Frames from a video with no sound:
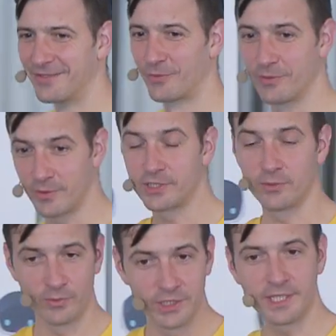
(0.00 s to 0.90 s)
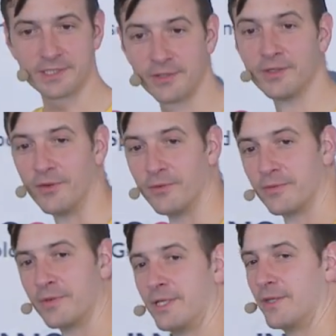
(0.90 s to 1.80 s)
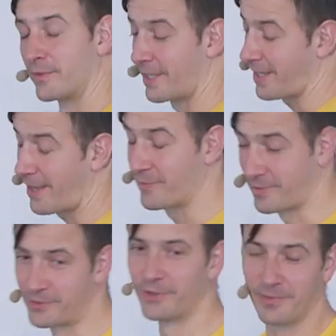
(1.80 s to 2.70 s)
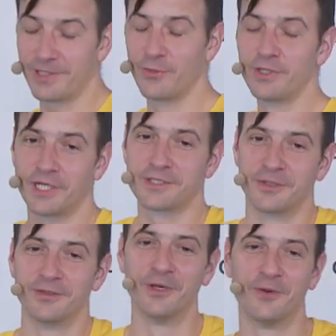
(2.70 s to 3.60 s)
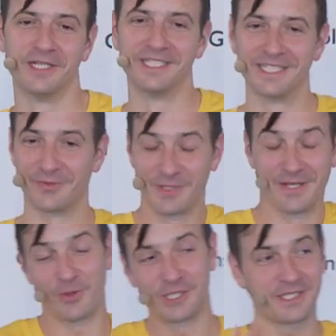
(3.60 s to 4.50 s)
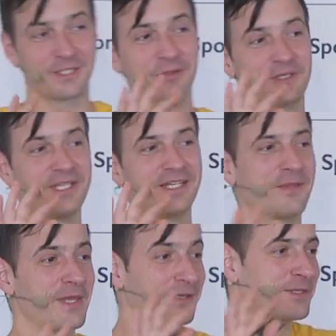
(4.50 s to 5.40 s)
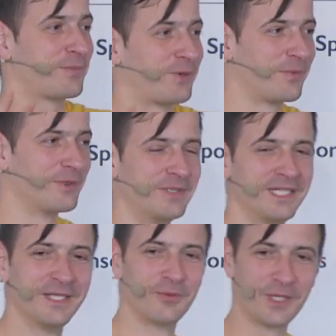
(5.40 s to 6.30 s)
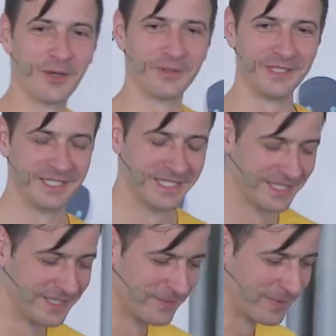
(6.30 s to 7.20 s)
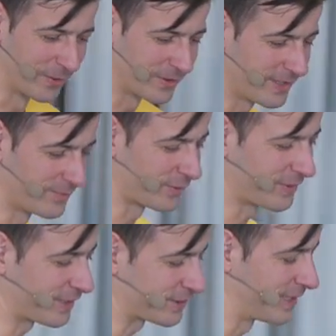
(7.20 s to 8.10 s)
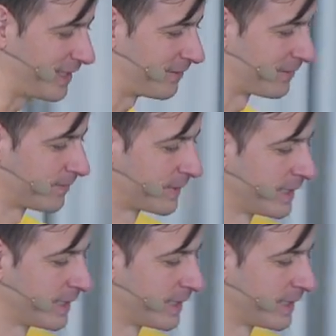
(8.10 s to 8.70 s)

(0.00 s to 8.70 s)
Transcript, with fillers: we, we, we just don't know. typically, we just don't know, and uh, we, we just don't see it, and there is a problem. We only know in, in production later.